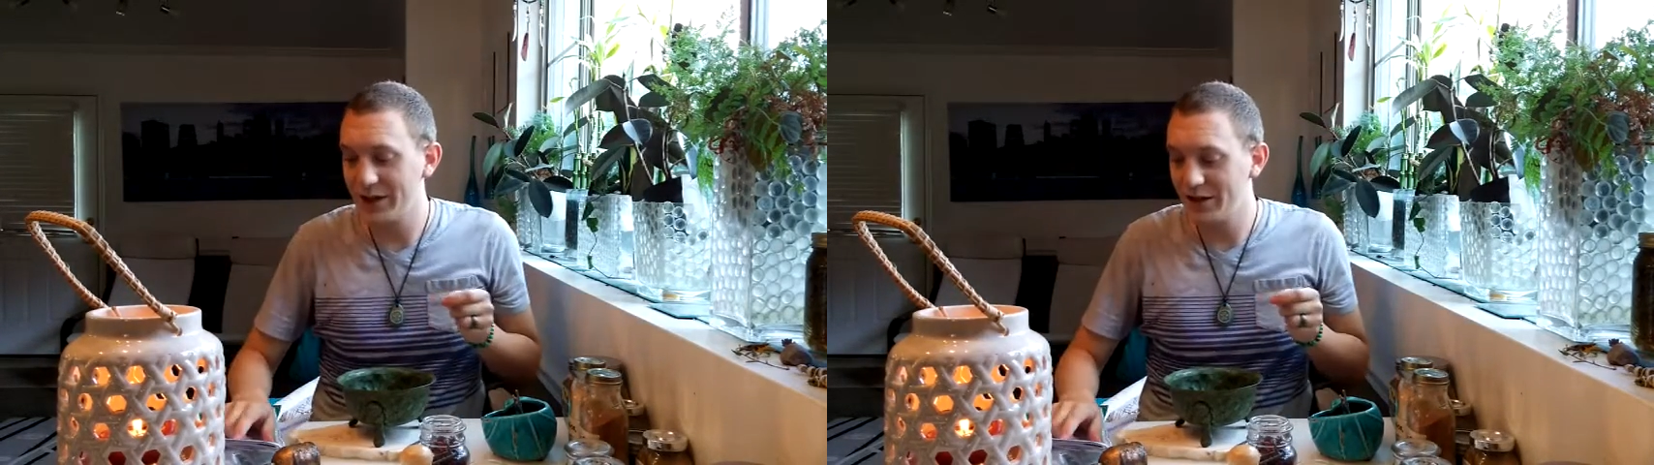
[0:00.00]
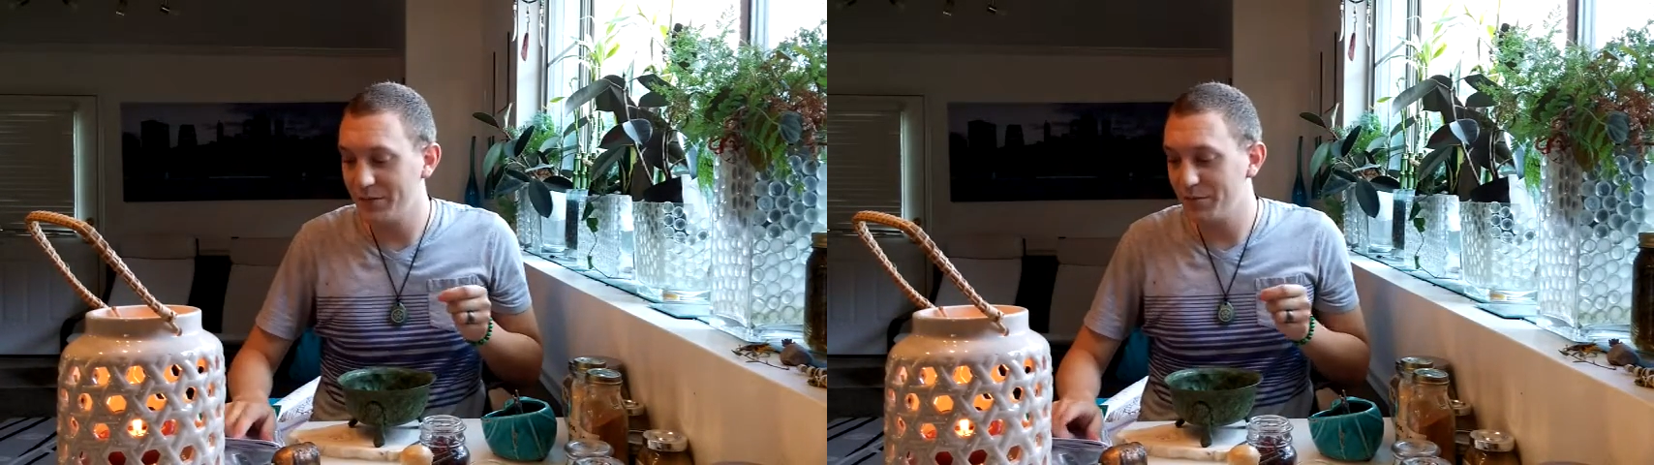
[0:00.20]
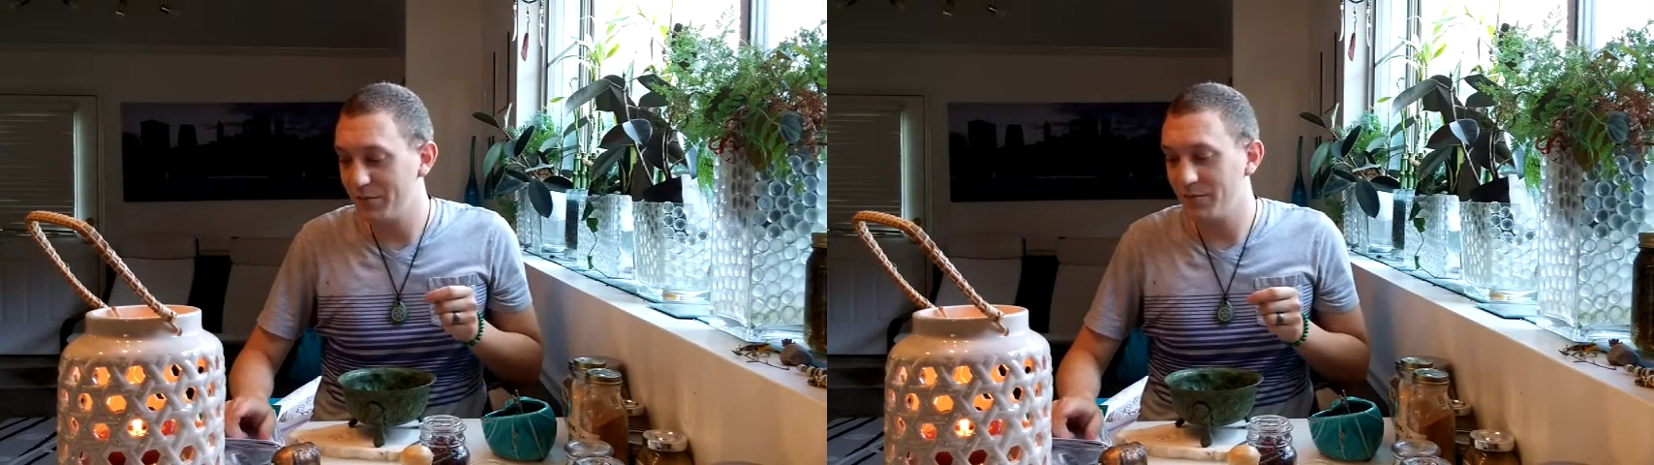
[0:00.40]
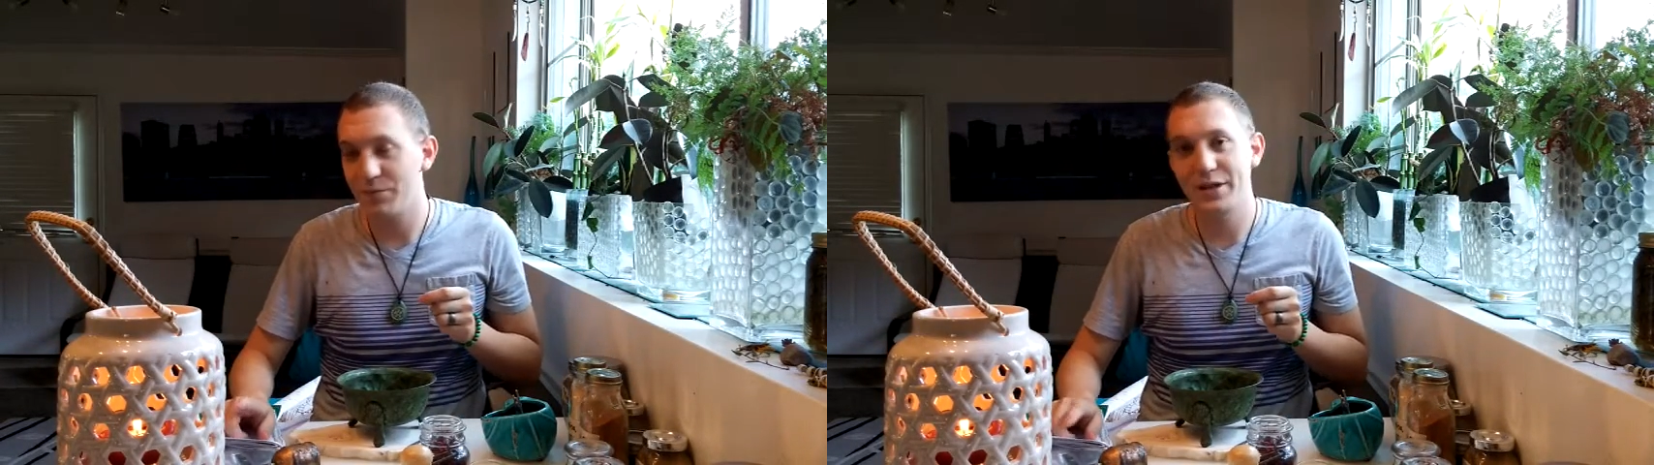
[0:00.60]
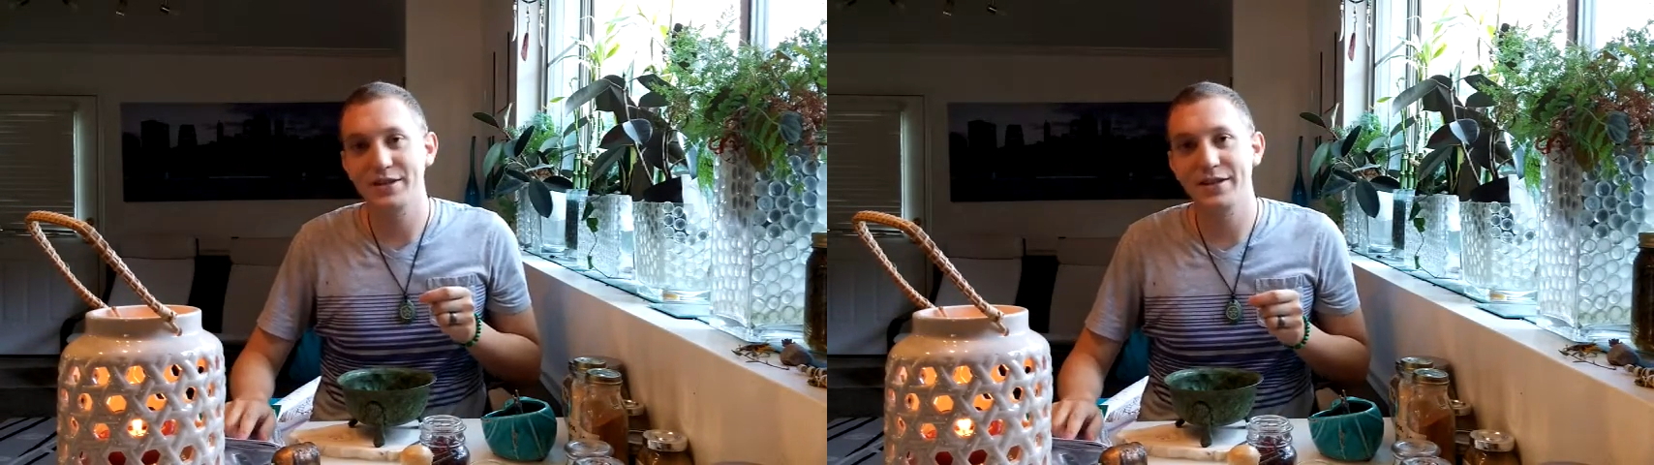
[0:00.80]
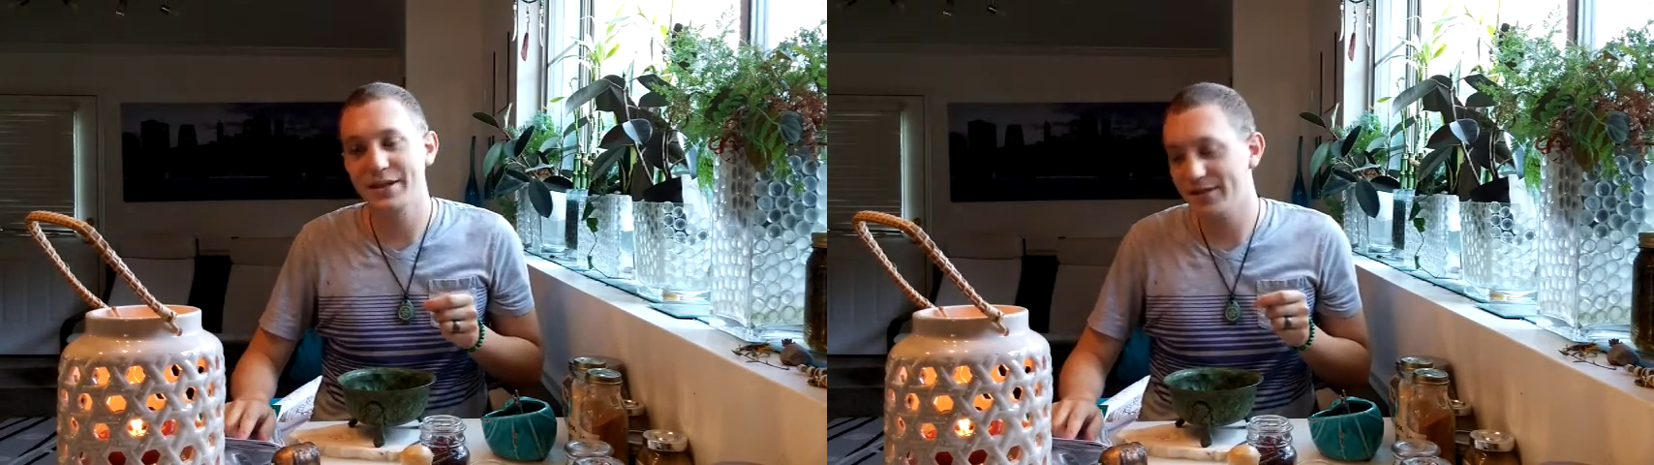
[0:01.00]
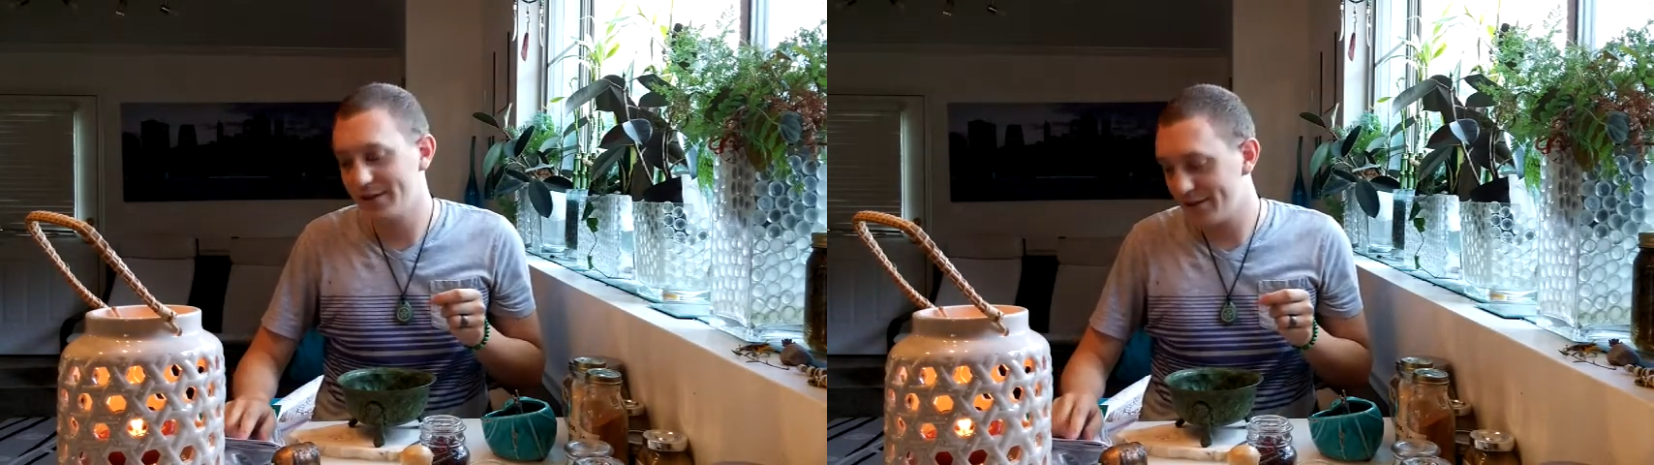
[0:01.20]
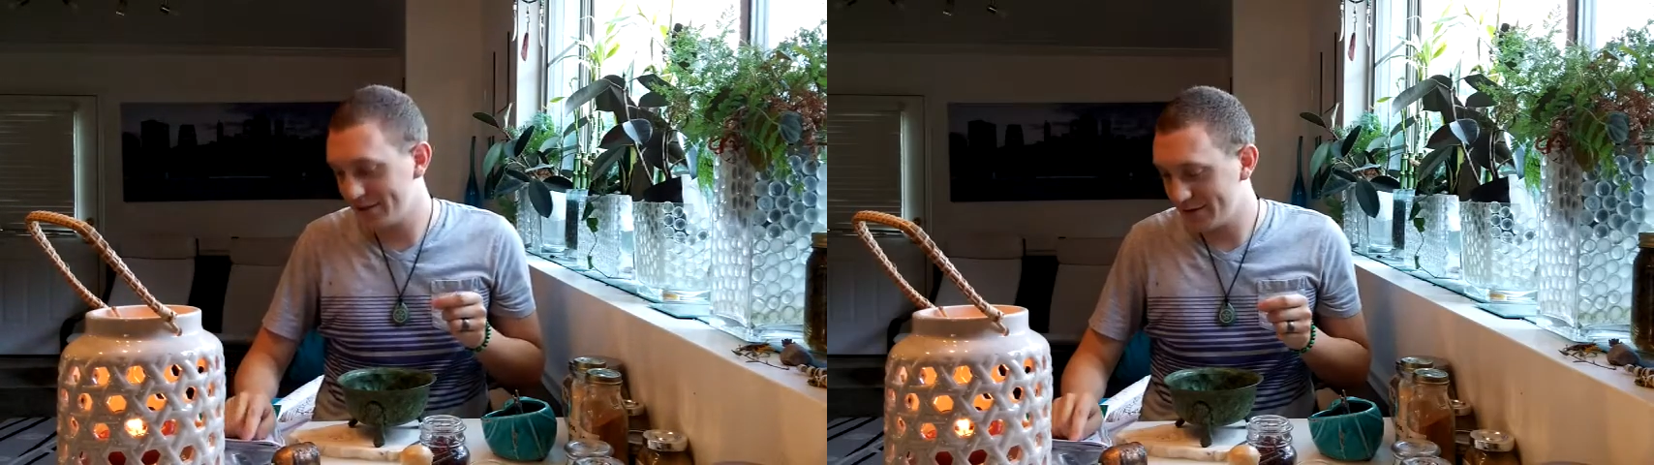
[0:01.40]

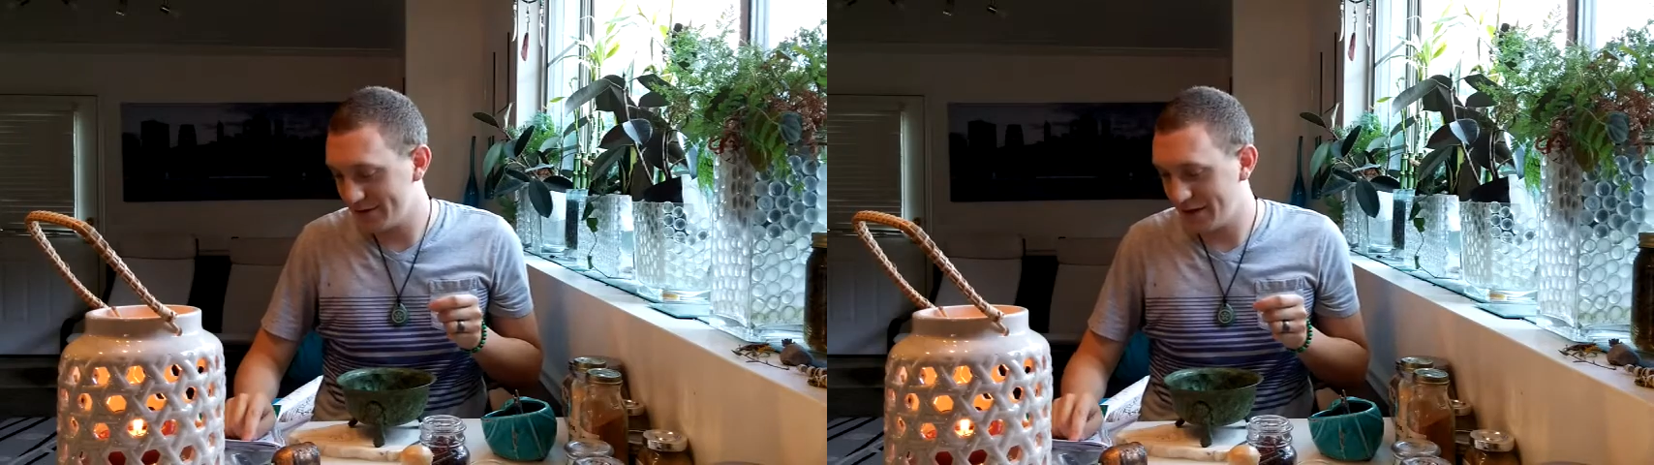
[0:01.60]
hibiscus,